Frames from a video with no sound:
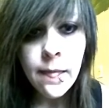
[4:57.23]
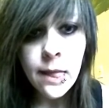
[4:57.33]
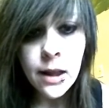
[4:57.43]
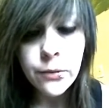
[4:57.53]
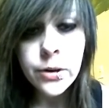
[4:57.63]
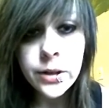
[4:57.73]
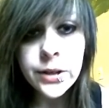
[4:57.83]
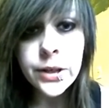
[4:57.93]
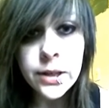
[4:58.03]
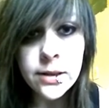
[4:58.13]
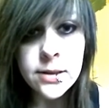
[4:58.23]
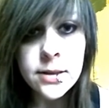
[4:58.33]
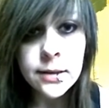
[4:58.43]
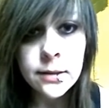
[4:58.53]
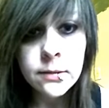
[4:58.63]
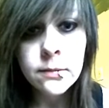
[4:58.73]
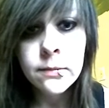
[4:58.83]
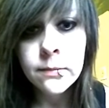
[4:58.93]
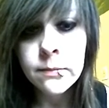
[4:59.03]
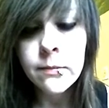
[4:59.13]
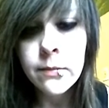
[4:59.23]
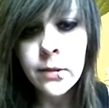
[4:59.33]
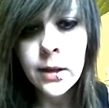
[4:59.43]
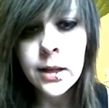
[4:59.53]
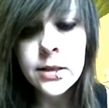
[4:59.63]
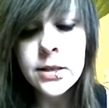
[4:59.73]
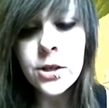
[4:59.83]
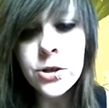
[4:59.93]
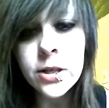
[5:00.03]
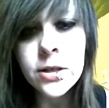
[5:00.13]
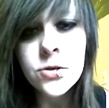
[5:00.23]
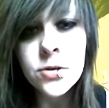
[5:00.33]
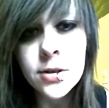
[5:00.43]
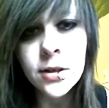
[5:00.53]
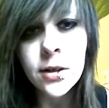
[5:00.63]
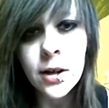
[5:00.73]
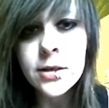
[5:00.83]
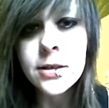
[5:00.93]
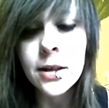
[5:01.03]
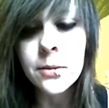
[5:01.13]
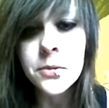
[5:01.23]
It really is. It's such an interesting concept.